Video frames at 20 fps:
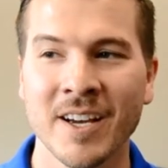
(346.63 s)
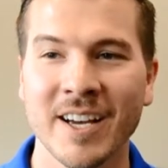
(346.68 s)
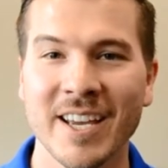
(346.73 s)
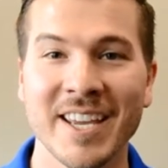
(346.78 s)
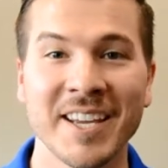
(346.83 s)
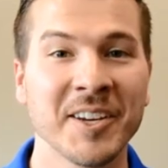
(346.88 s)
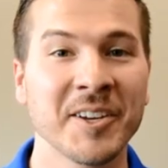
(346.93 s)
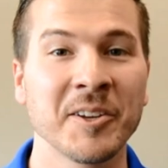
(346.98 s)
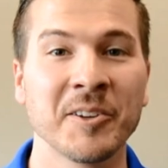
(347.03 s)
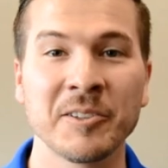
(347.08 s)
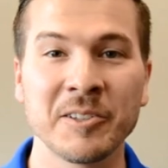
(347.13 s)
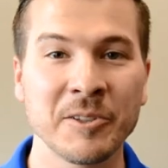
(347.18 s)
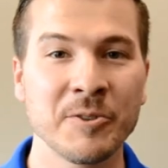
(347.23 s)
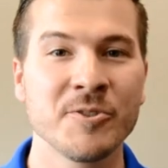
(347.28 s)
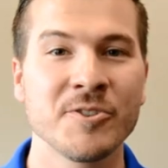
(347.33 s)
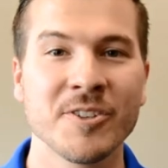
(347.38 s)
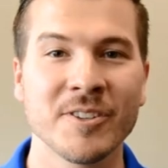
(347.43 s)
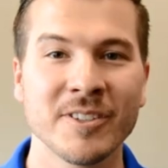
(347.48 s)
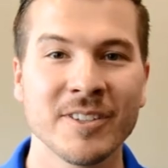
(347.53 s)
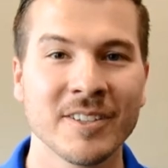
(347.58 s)
In
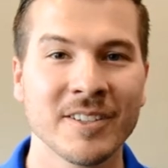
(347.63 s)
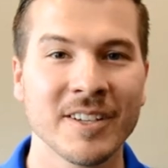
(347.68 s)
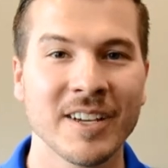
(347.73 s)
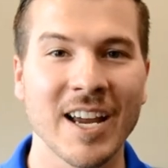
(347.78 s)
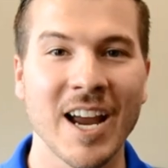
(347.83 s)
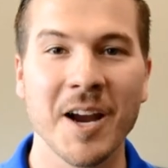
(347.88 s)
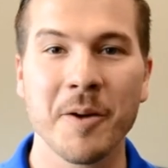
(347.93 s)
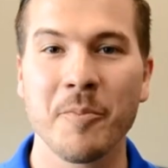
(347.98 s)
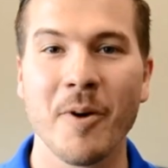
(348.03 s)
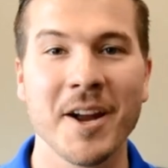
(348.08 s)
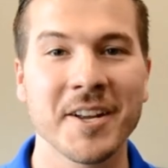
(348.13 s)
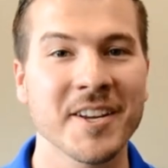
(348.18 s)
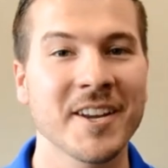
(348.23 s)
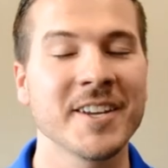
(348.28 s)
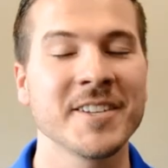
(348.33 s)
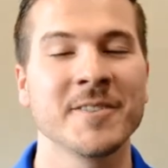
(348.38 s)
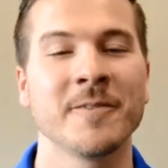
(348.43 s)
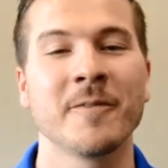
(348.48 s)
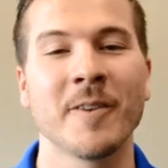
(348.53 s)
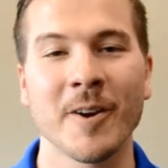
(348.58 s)
conclusion, chiropractic
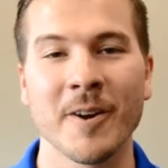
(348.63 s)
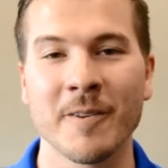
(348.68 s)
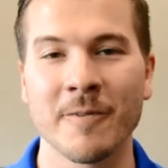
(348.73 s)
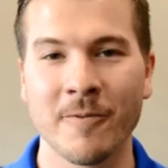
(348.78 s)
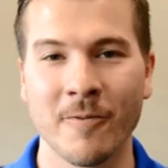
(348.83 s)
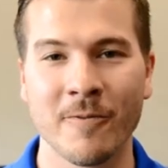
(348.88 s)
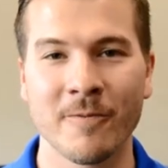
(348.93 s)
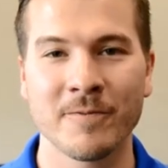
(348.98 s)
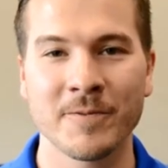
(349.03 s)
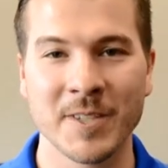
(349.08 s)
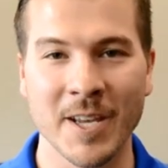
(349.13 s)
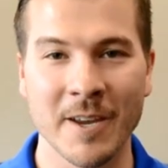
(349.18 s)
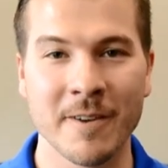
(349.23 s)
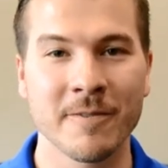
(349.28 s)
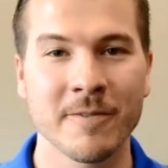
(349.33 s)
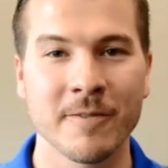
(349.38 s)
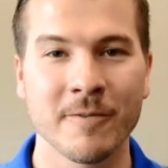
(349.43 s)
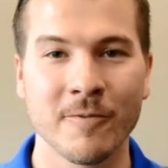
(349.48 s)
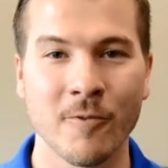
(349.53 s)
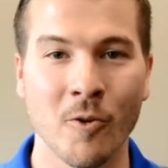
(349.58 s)
is a very safe
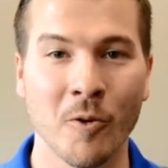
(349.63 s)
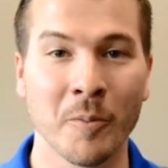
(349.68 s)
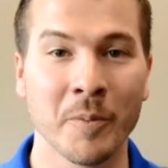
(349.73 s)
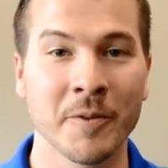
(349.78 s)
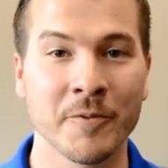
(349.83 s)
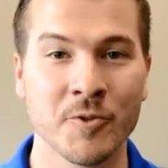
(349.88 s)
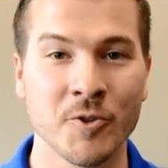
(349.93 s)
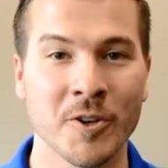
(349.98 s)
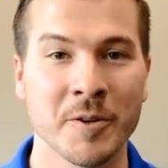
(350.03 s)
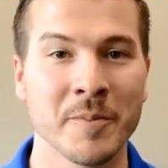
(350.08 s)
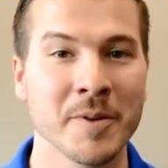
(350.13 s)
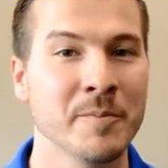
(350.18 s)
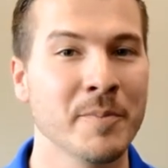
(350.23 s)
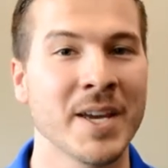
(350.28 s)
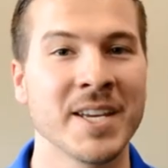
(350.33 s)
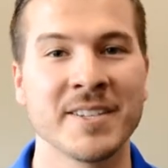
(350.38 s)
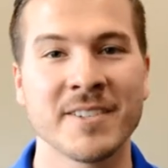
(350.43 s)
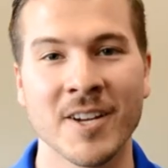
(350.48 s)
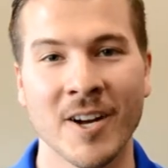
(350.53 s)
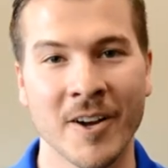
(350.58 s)
form of treatment
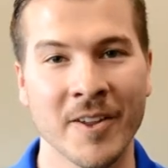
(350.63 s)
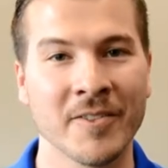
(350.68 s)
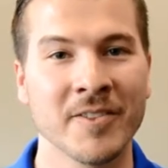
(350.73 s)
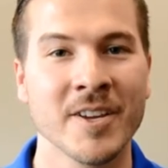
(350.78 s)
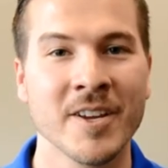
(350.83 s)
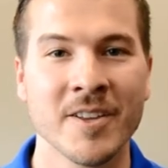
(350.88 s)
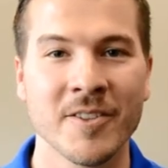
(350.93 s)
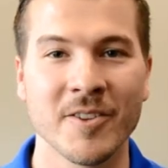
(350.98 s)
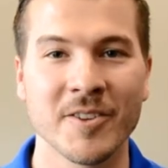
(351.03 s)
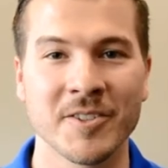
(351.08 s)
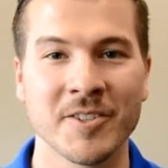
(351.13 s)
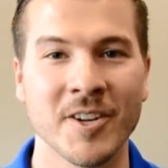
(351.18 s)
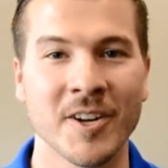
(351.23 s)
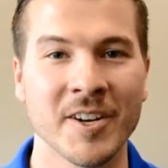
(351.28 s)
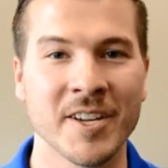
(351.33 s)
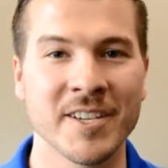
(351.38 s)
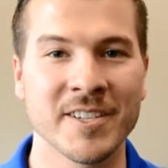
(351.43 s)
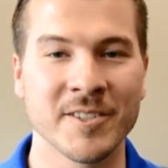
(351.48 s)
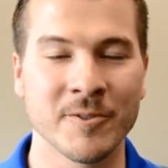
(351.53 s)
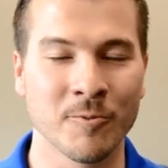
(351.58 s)
based on the
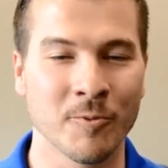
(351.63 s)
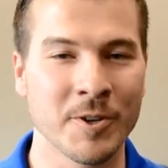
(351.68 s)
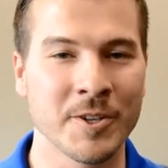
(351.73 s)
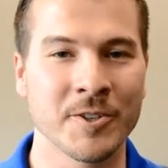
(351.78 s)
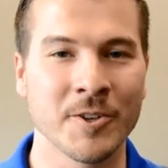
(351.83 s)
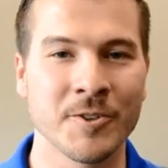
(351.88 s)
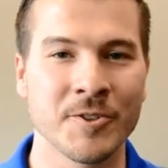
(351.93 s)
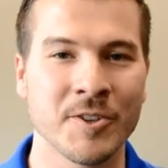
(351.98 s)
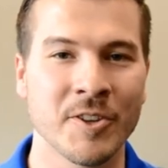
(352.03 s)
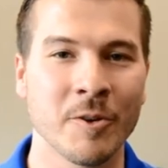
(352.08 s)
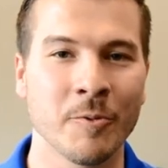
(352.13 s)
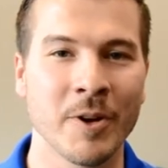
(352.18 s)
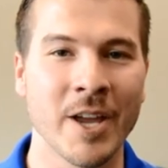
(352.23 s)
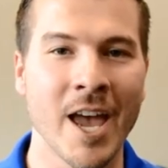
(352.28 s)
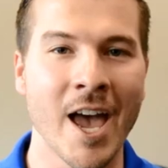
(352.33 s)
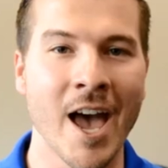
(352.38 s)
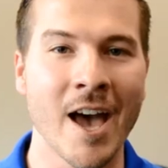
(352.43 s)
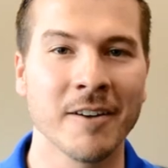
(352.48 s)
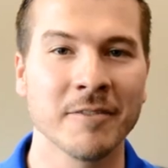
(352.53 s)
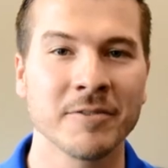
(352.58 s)
studies and research that we
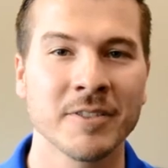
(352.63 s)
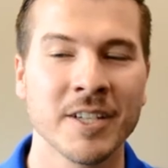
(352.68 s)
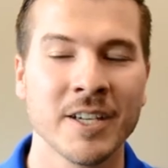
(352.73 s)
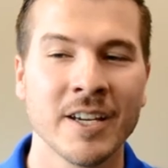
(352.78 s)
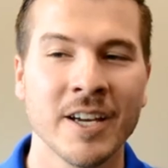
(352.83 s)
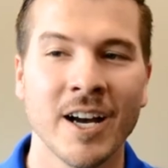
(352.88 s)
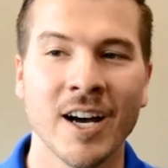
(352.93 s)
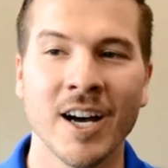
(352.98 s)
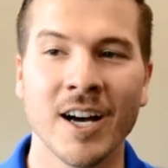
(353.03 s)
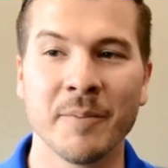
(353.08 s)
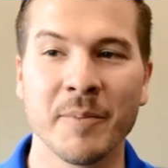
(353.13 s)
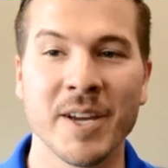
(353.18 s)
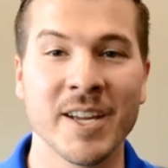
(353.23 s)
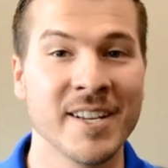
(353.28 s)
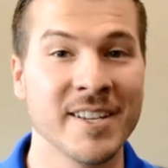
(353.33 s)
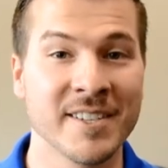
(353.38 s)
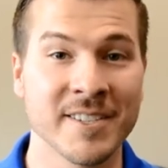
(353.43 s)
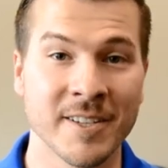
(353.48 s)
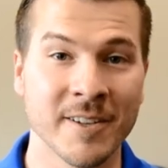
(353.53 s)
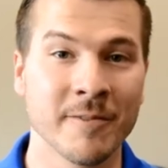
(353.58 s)
have. Um, it
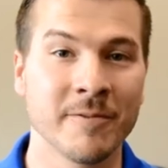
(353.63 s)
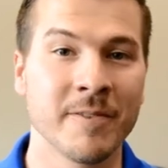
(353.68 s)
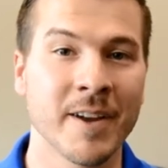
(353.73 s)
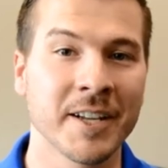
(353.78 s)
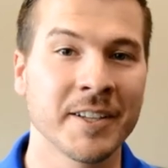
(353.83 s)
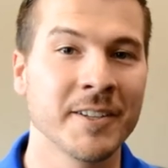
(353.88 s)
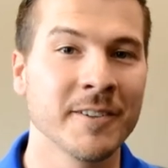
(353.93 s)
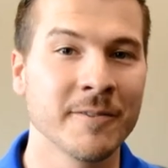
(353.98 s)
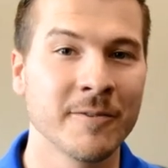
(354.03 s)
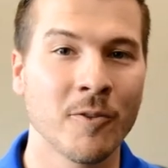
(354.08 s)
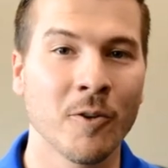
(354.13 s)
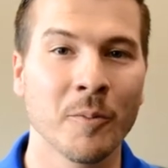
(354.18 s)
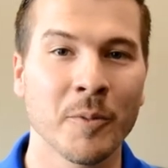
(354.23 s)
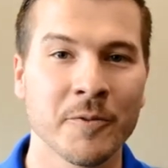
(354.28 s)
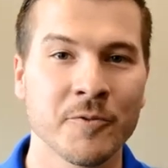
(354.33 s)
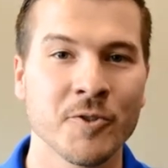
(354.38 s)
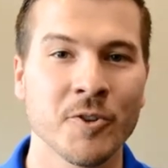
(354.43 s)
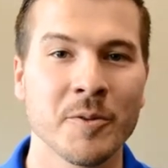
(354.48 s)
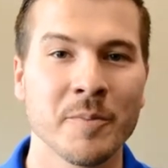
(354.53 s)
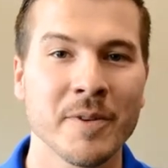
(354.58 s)
is an effective form
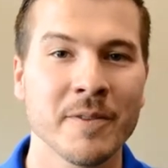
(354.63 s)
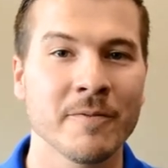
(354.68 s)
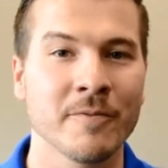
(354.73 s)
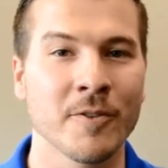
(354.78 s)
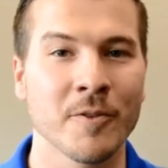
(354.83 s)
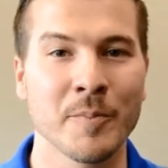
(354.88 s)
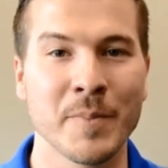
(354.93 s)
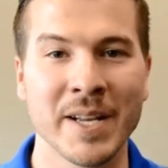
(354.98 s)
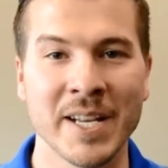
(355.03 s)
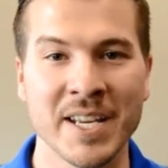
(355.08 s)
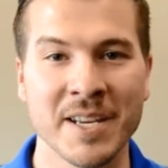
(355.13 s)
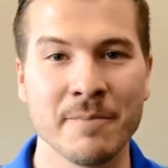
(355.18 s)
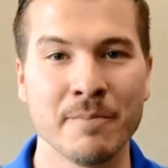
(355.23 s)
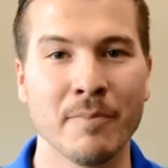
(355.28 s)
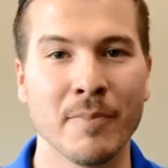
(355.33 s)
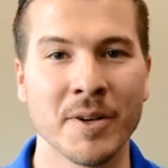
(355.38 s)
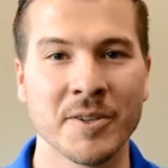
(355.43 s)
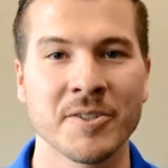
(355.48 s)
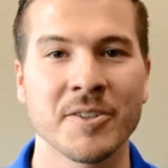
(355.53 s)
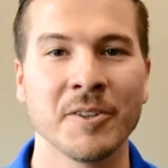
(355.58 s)
of treatment for many
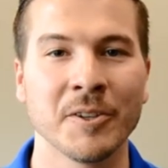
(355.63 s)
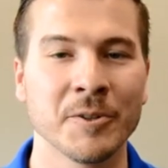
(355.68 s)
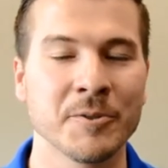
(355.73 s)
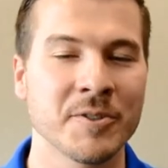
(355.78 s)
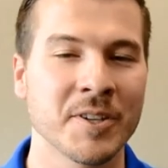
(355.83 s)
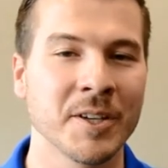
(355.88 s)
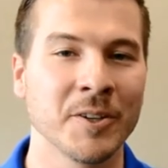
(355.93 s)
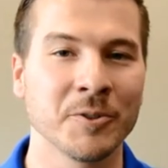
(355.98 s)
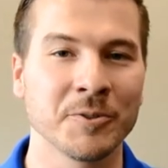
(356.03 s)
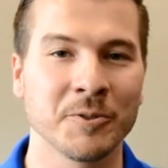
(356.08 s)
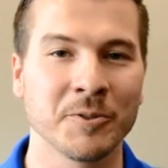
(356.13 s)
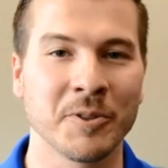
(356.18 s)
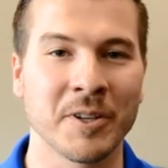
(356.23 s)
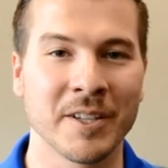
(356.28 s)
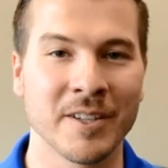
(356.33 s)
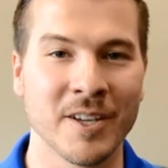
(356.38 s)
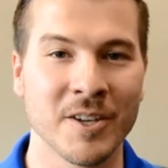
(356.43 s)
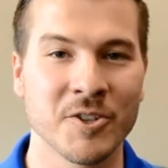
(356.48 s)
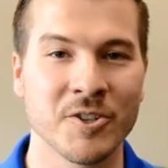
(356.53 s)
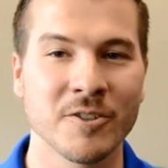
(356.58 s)
musculoskeletal
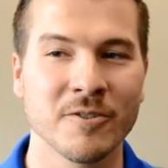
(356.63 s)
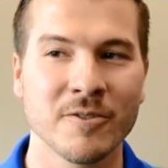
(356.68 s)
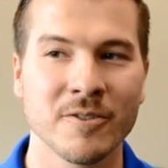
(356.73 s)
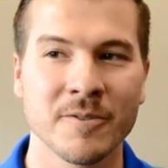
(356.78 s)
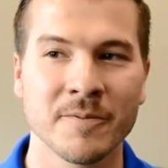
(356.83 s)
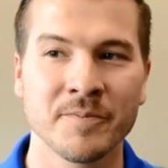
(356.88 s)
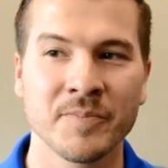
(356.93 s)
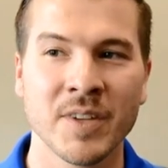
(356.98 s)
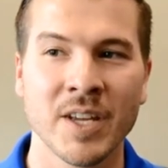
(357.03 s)
conditions.